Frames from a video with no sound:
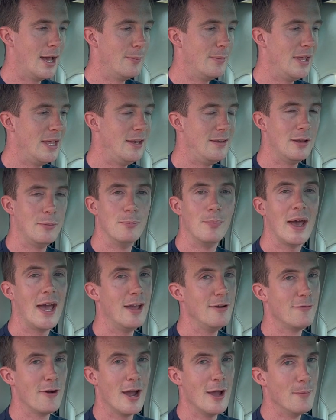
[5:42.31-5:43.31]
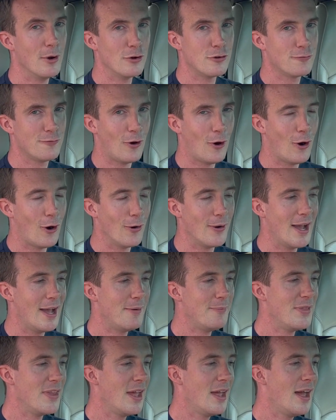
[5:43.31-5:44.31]
He didn't pay very much for it,
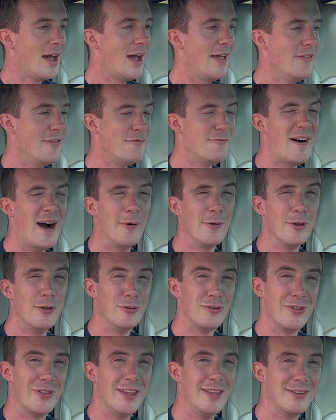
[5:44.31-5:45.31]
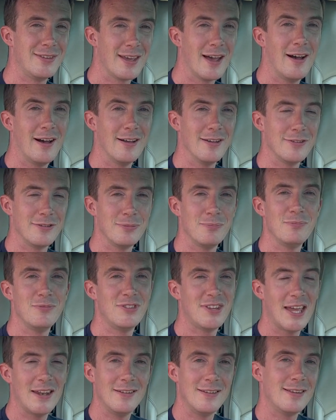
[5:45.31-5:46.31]
and the values of these cars
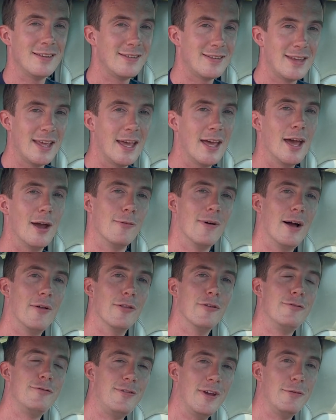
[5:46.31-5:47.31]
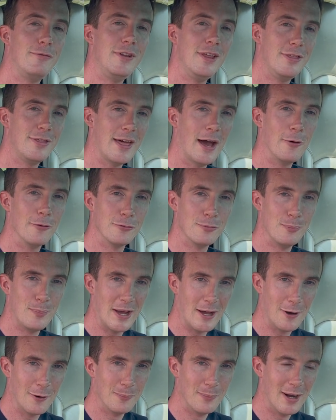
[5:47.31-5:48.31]
tend to sit around the
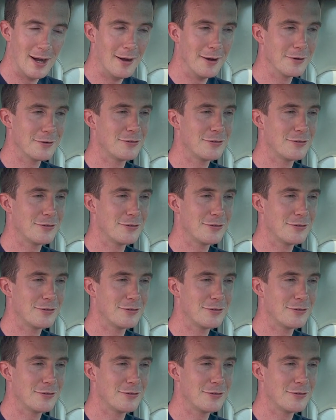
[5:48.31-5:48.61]
£50,000 mark.